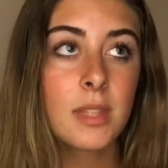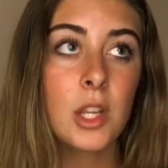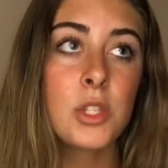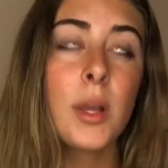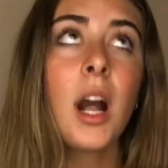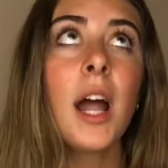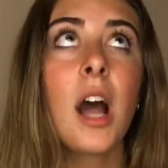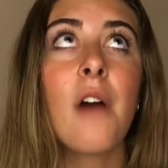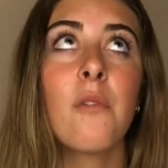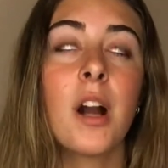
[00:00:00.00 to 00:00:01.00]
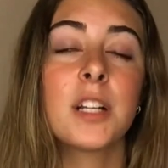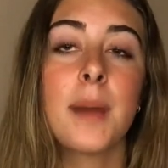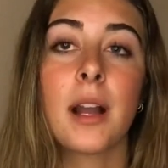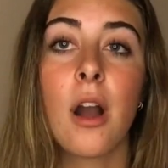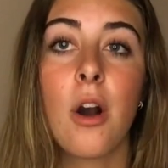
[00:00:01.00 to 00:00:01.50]
So I got off, walked
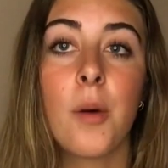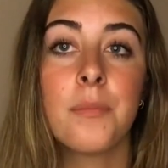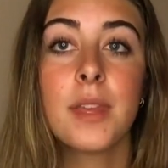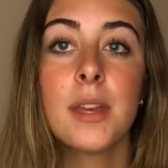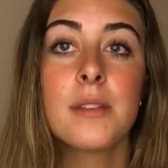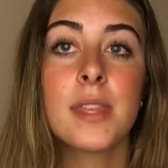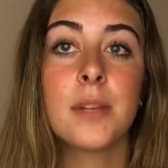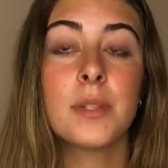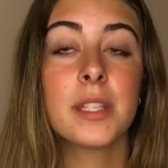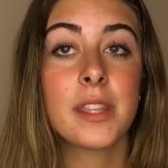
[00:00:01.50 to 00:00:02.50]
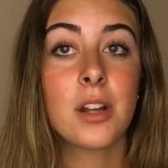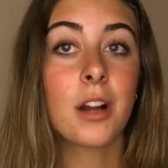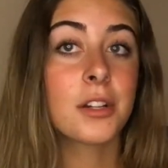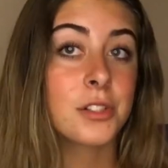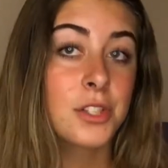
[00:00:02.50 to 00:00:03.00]
back home, then went to the
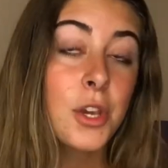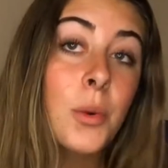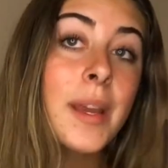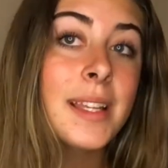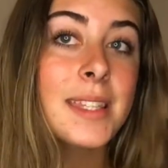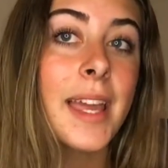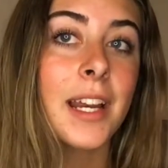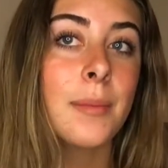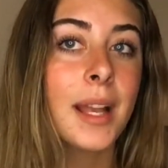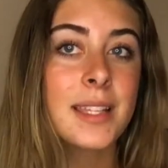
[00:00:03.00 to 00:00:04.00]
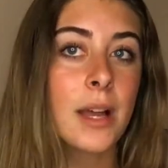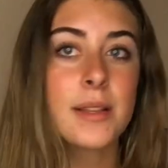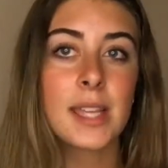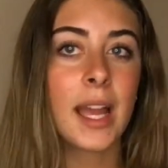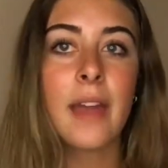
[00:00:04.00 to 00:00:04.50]
doctor 2 weeks later because I was like,